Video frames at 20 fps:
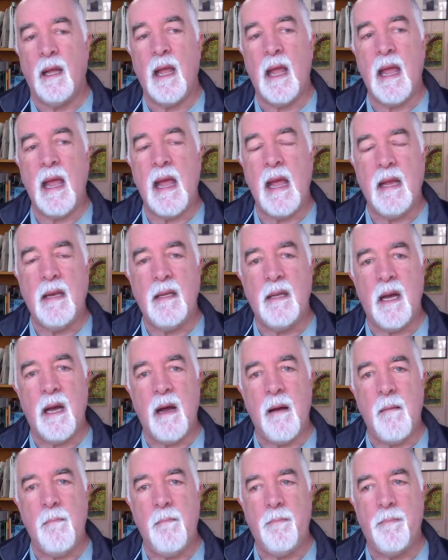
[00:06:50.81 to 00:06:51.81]
And
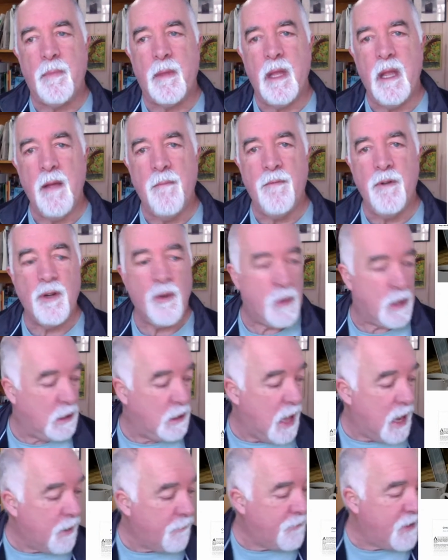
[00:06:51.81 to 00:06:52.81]
if you're doing a
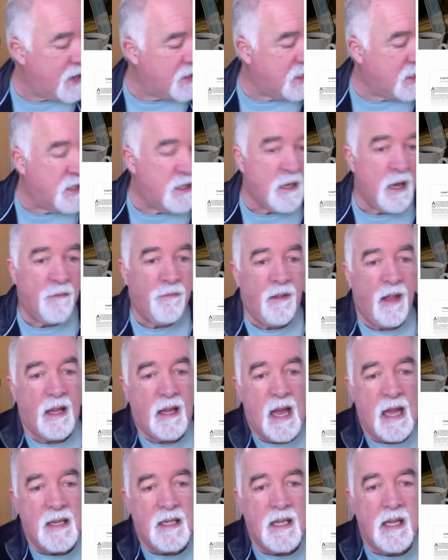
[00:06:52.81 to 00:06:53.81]
lot of fancy stuff
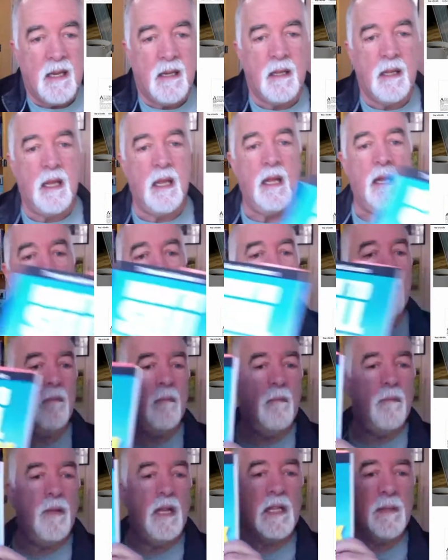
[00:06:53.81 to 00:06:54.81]
like I did
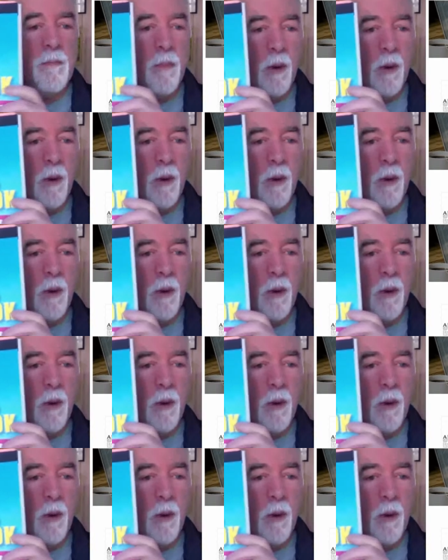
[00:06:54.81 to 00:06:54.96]
in this